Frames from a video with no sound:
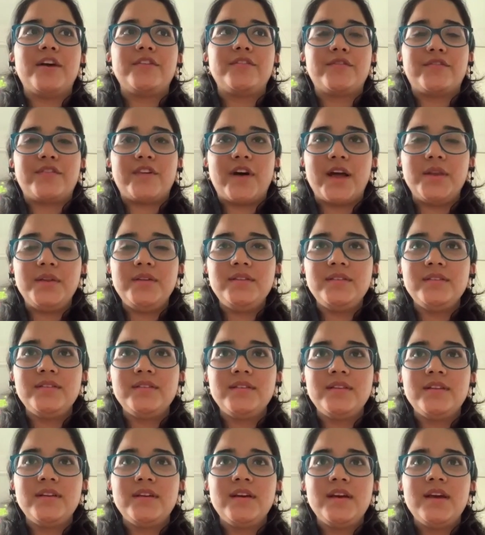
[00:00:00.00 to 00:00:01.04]
a
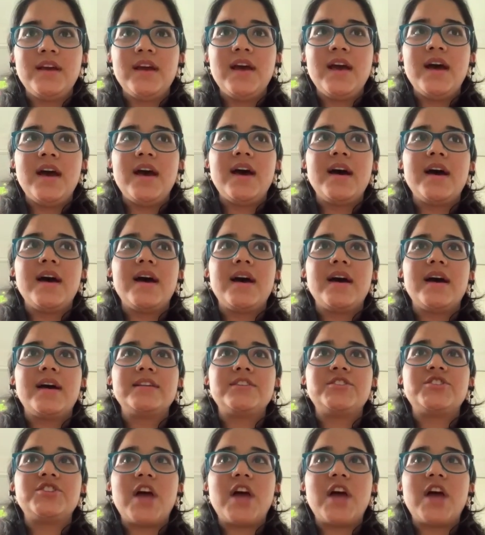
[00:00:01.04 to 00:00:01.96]
fun,